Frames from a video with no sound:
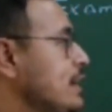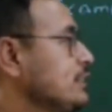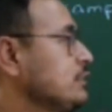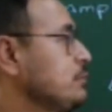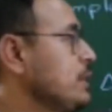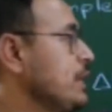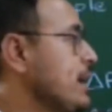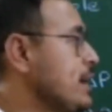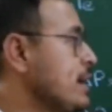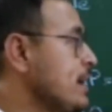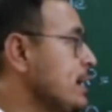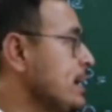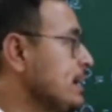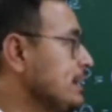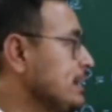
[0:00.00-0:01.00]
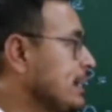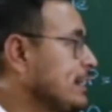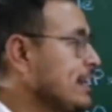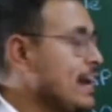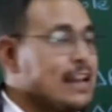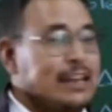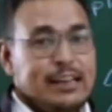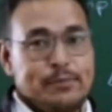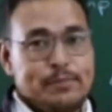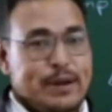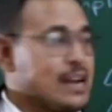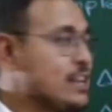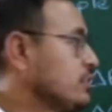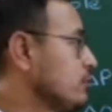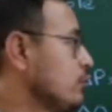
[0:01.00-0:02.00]
there has been a decline in
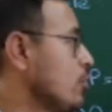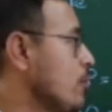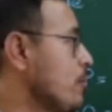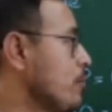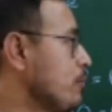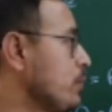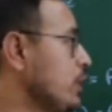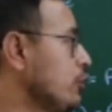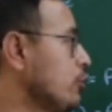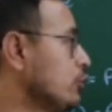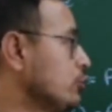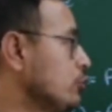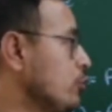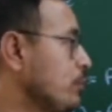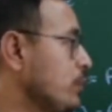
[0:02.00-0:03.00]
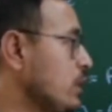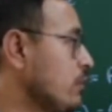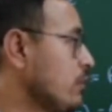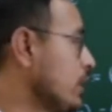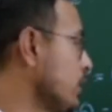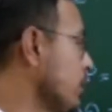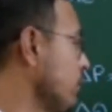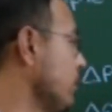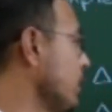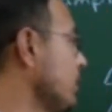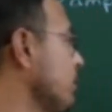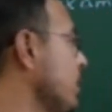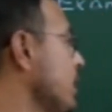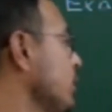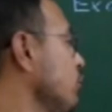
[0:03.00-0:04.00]
price from P0 to P1,
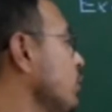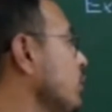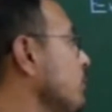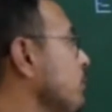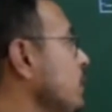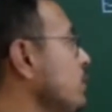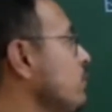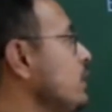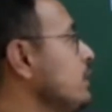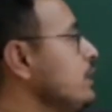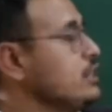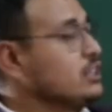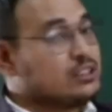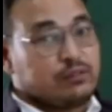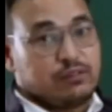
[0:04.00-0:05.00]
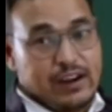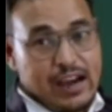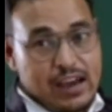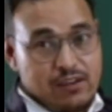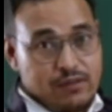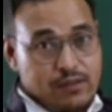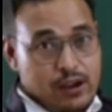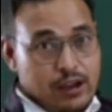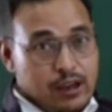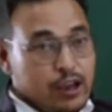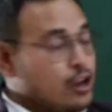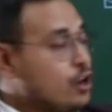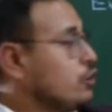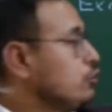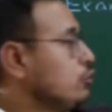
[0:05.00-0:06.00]
whereby your P1 is 5.
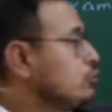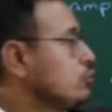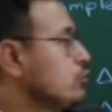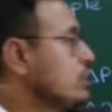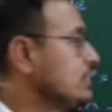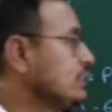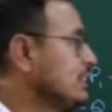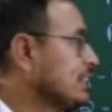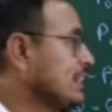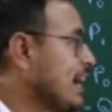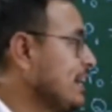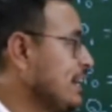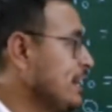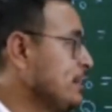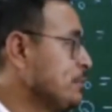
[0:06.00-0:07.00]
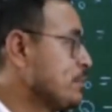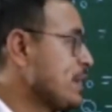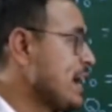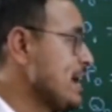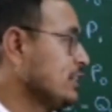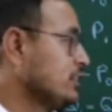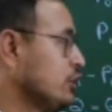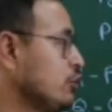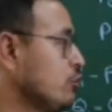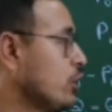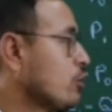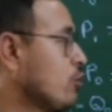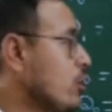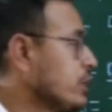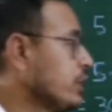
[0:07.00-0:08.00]
Due to this decline in price,
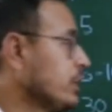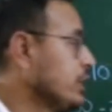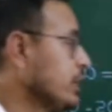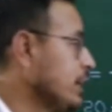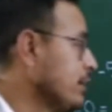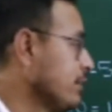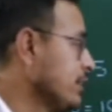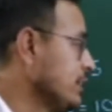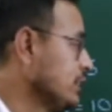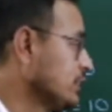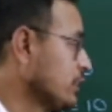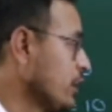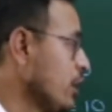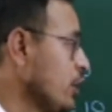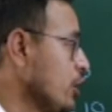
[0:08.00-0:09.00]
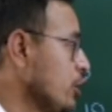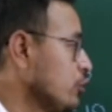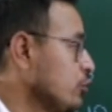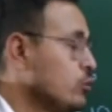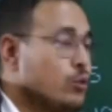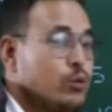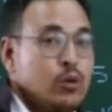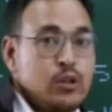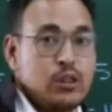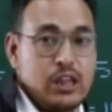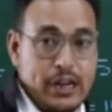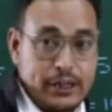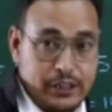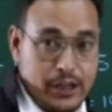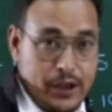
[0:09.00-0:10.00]
your quantity increased to
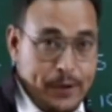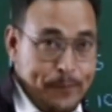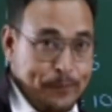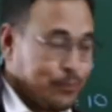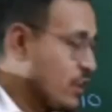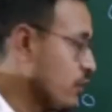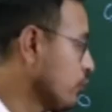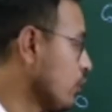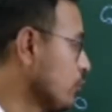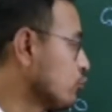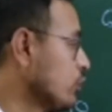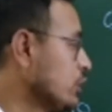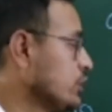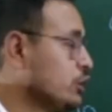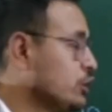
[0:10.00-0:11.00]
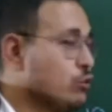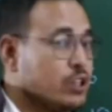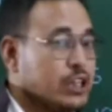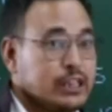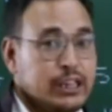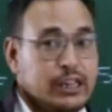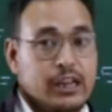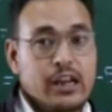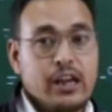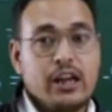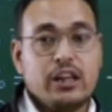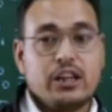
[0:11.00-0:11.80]
30, from 20 to 30.